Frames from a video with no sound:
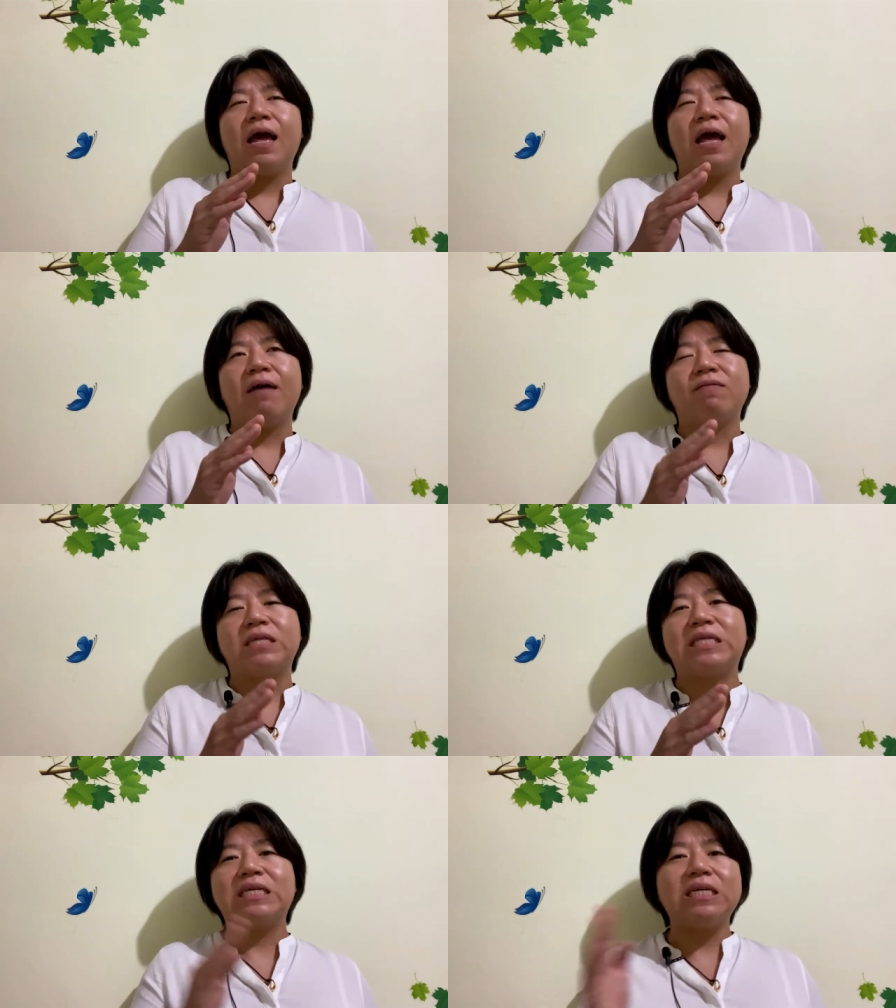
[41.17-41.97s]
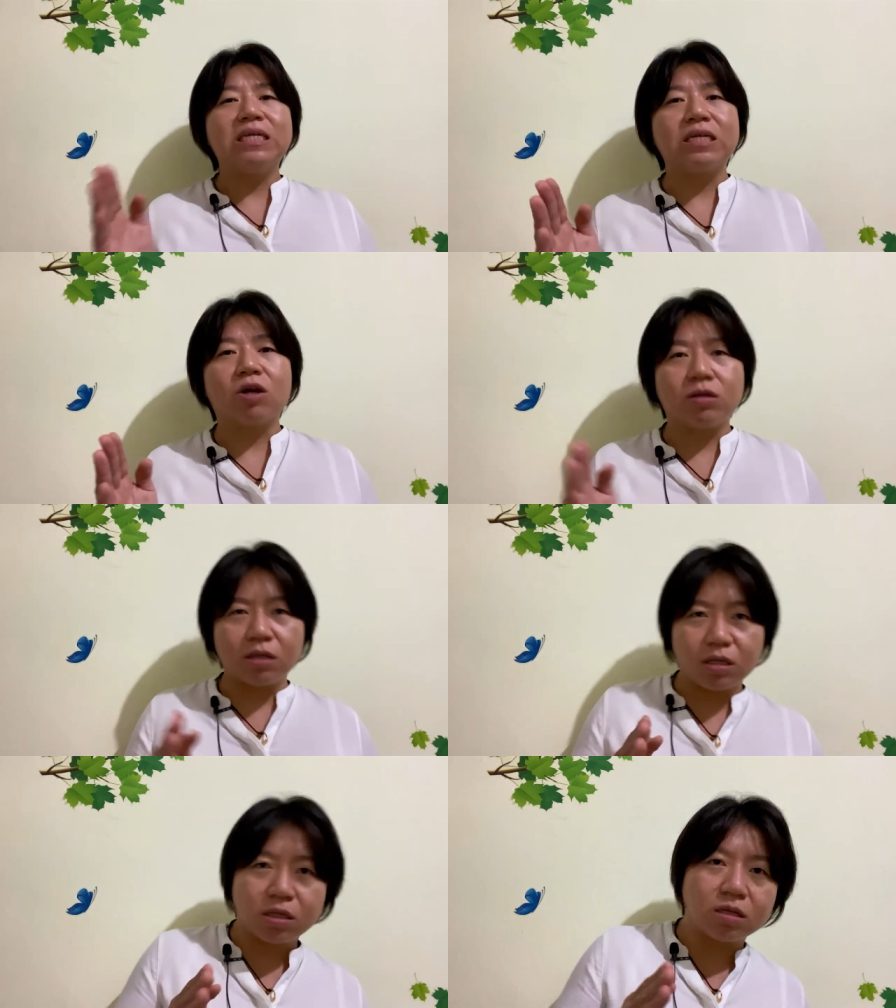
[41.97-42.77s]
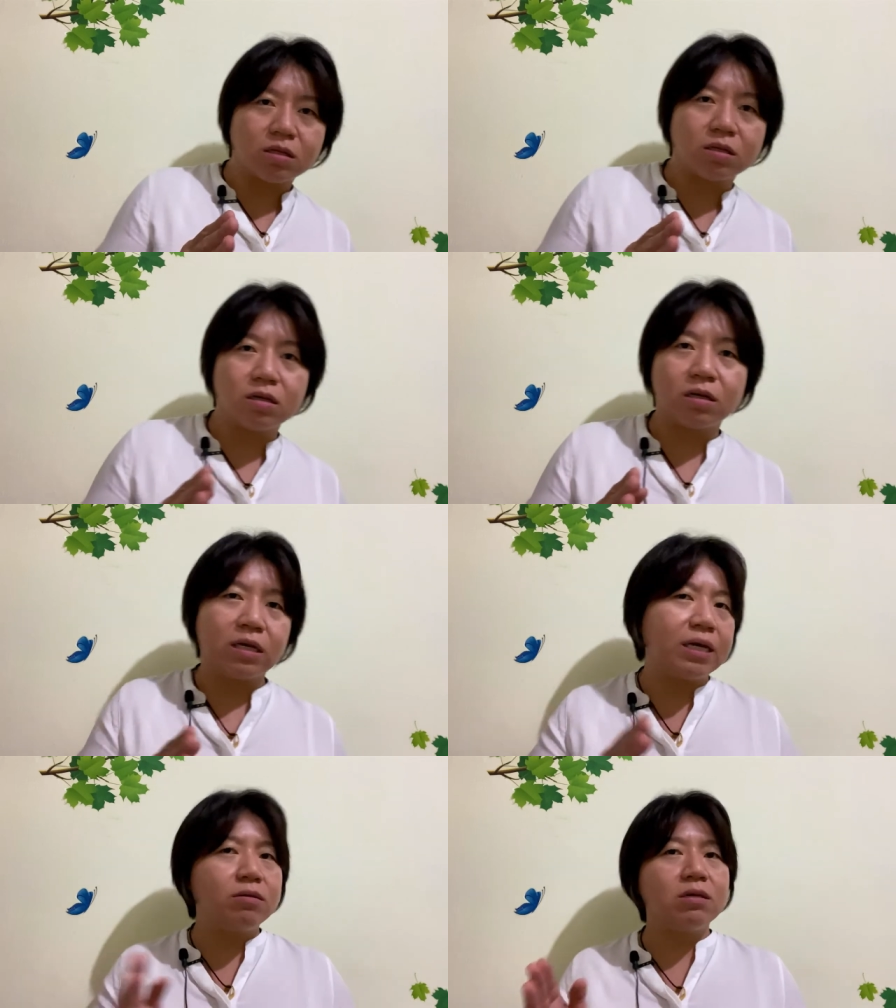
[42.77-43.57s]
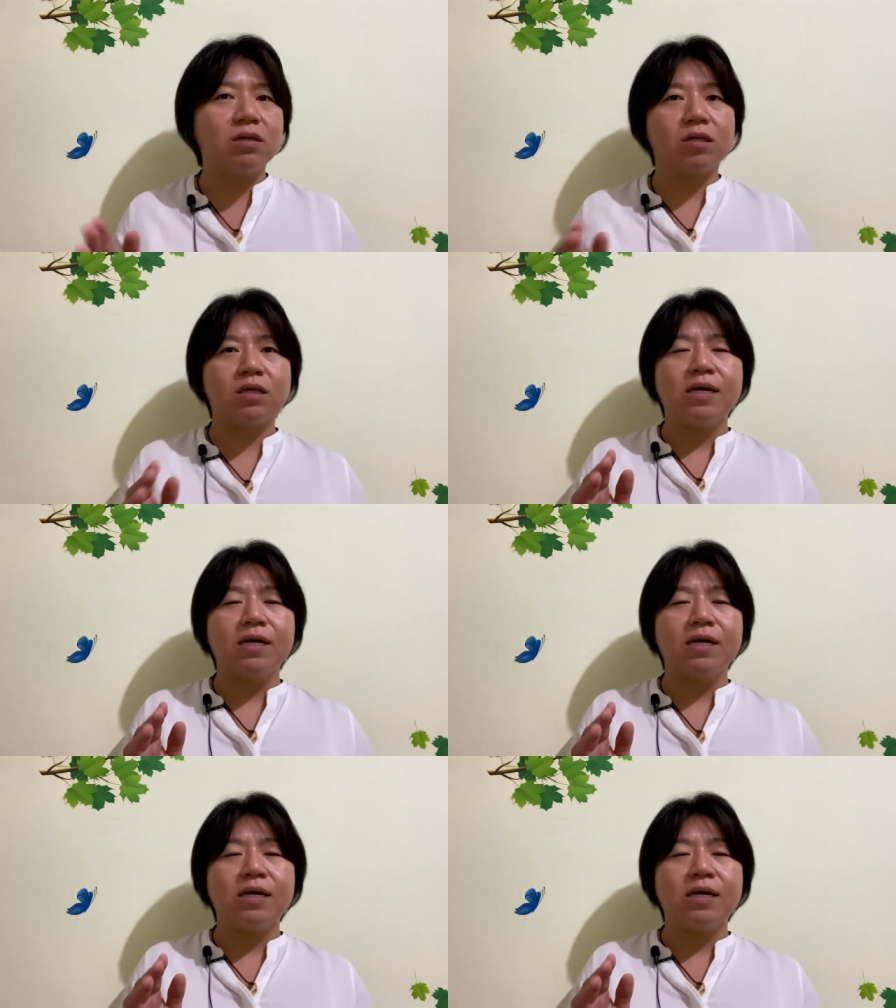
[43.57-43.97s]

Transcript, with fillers: have a certain condition or illness,